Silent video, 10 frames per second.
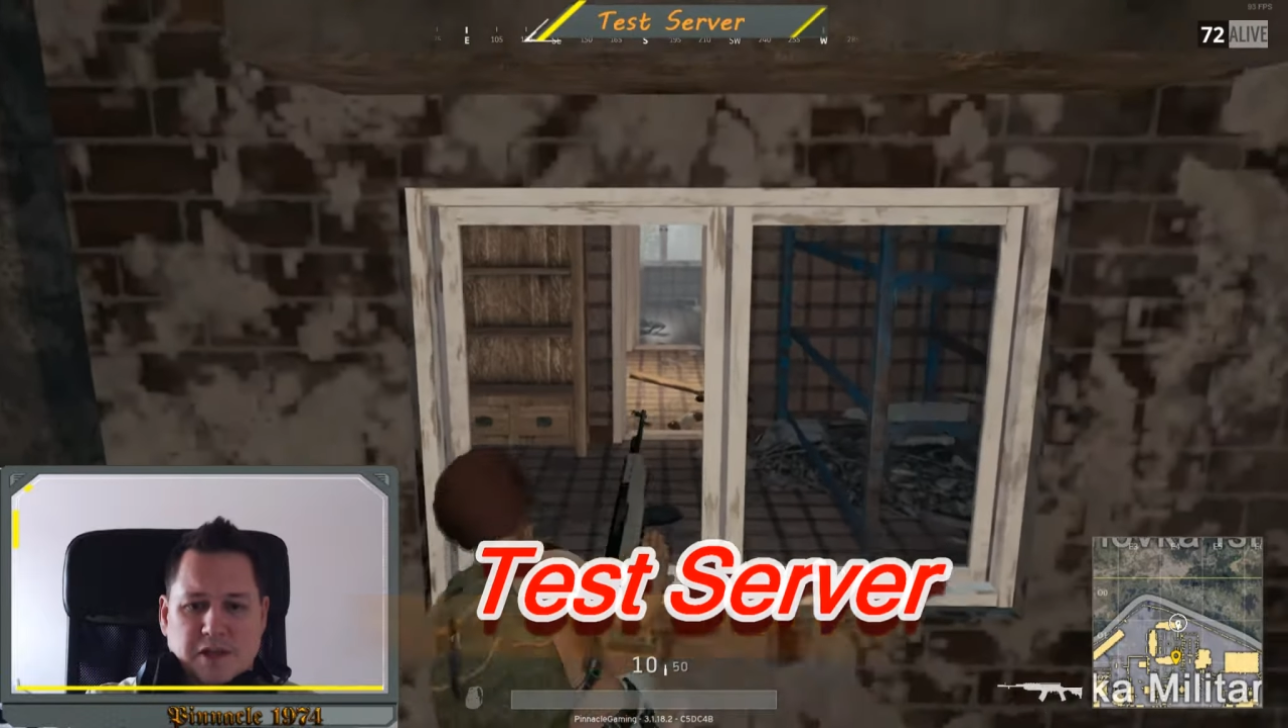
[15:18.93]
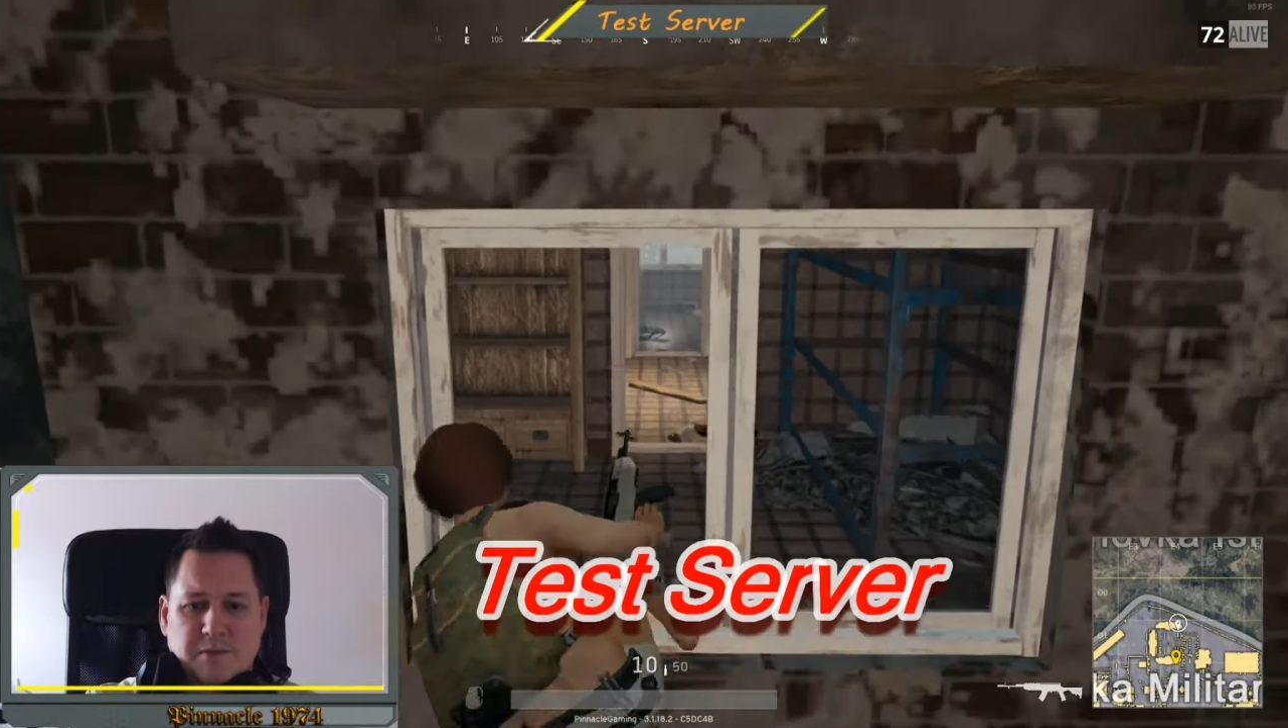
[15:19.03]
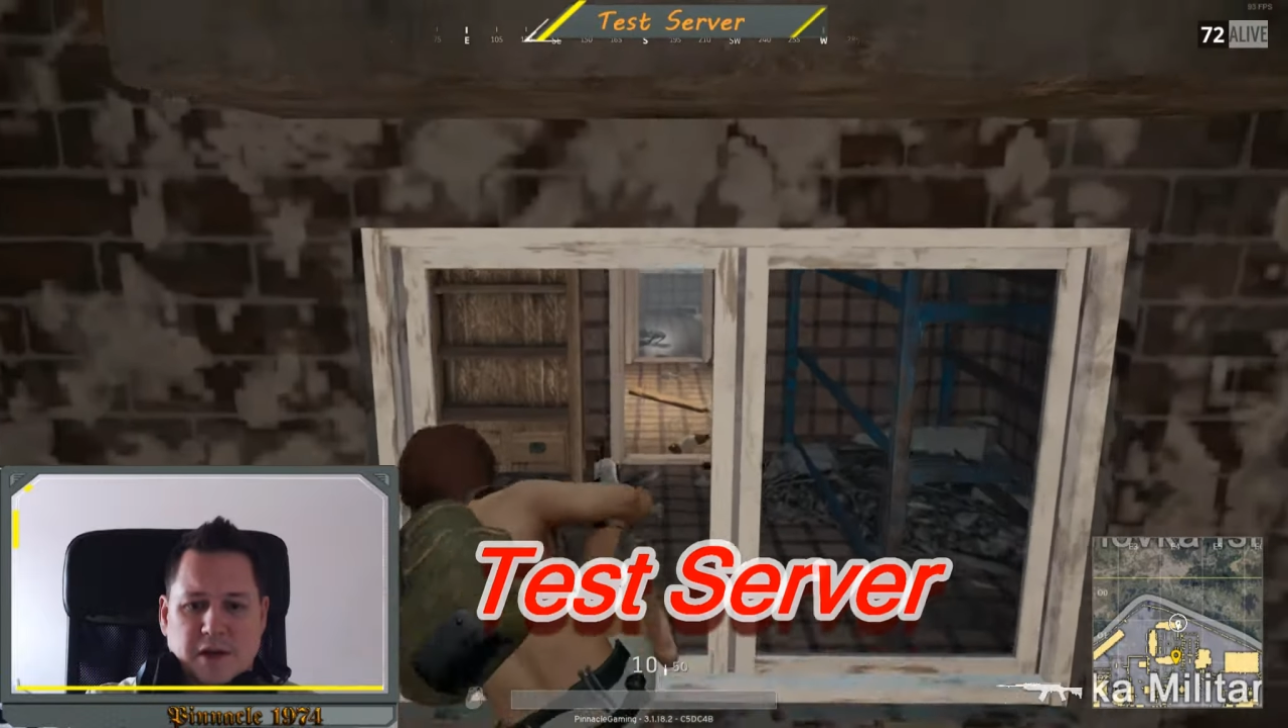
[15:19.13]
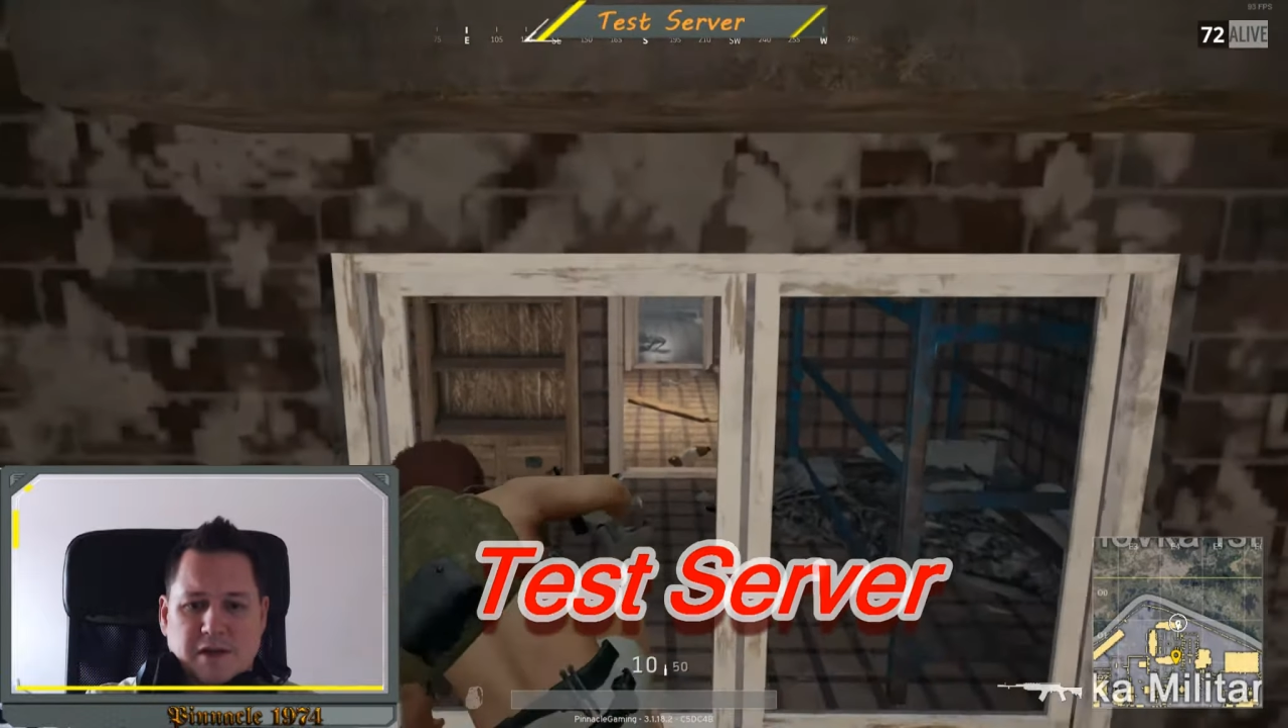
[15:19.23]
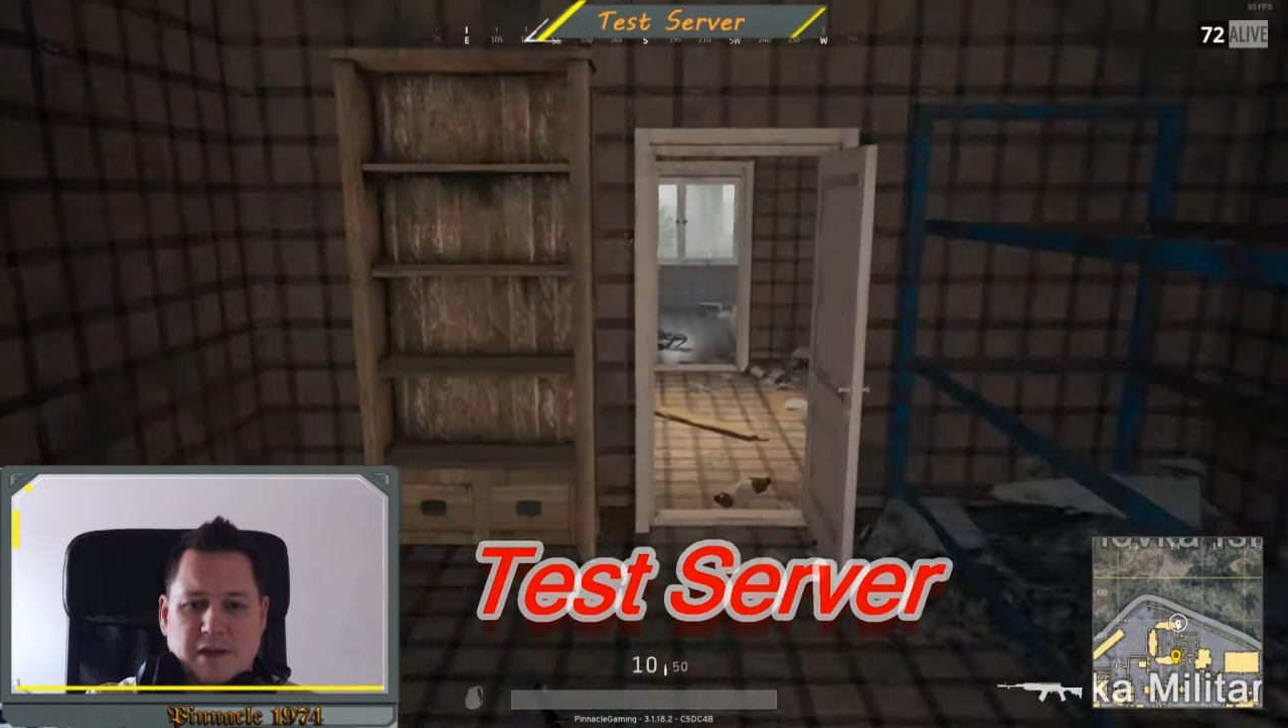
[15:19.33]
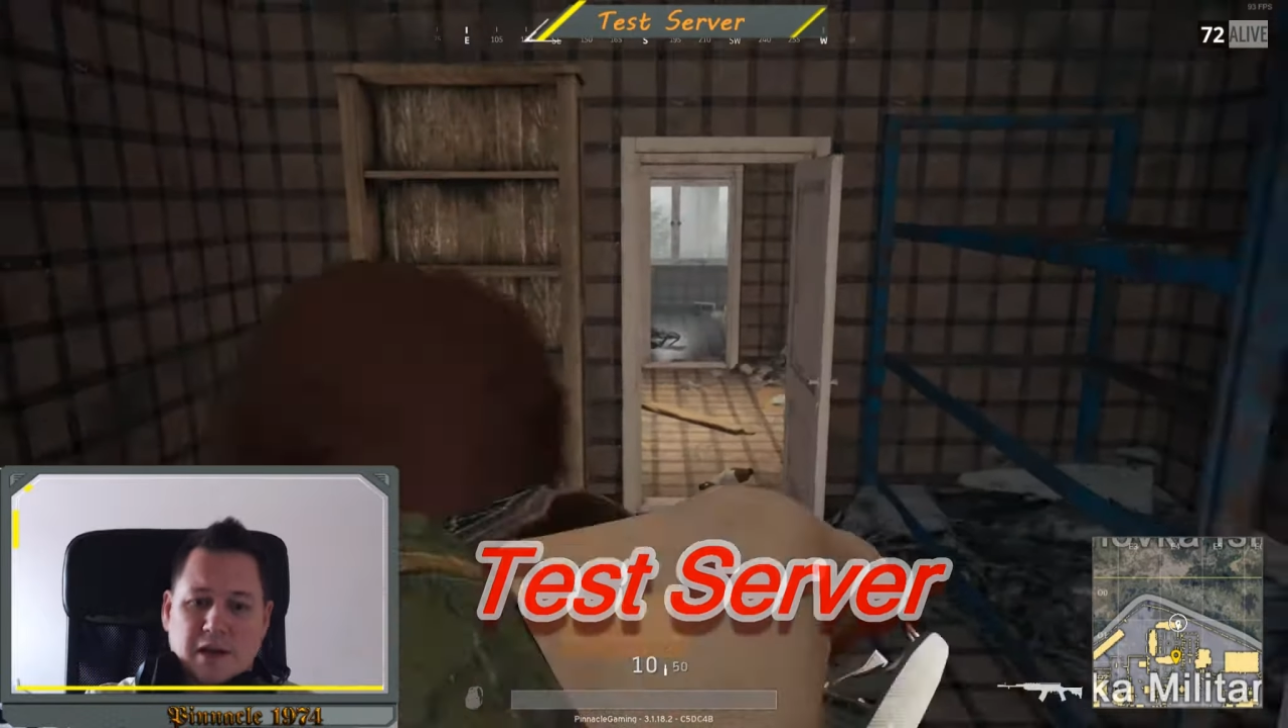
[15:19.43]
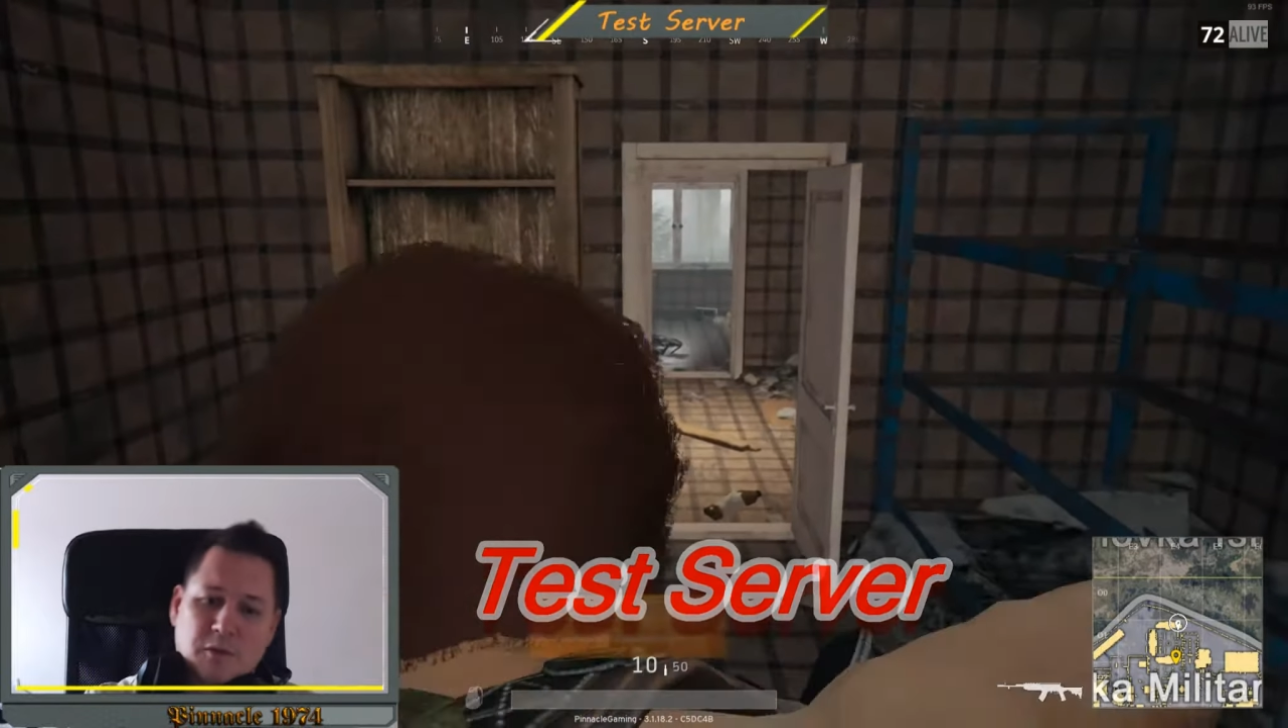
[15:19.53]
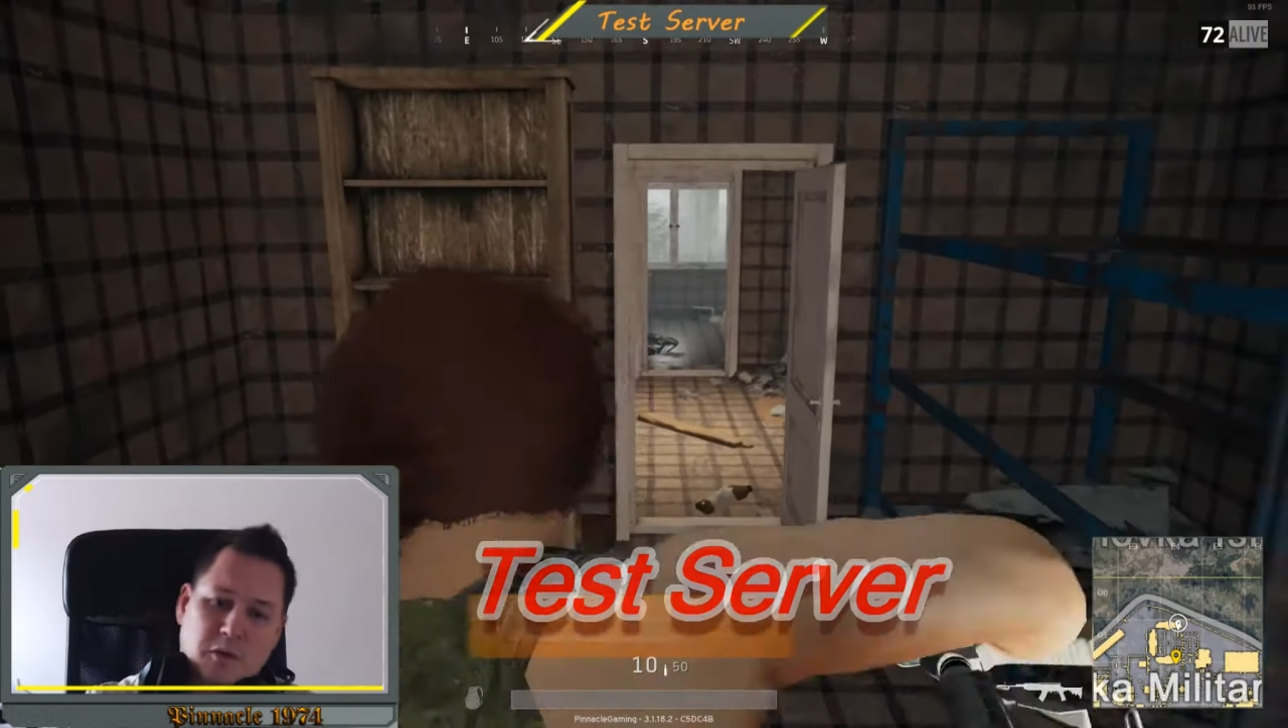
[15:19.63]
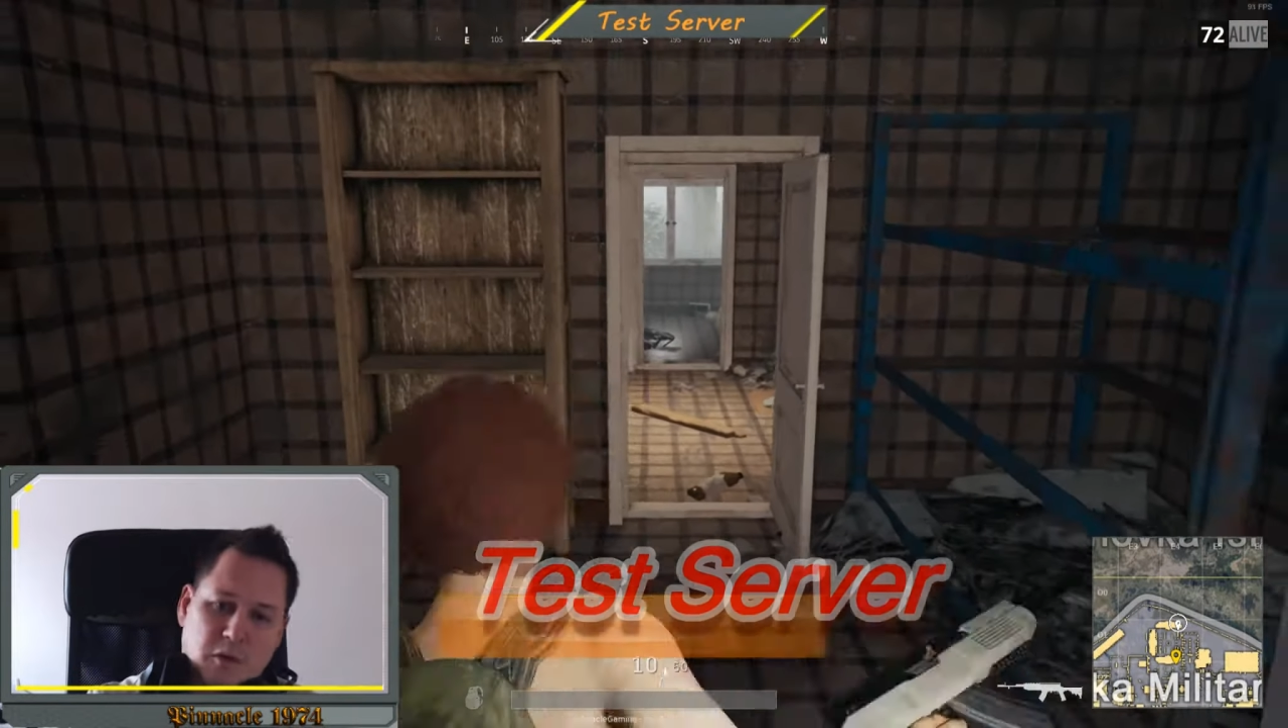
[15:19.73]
space and it will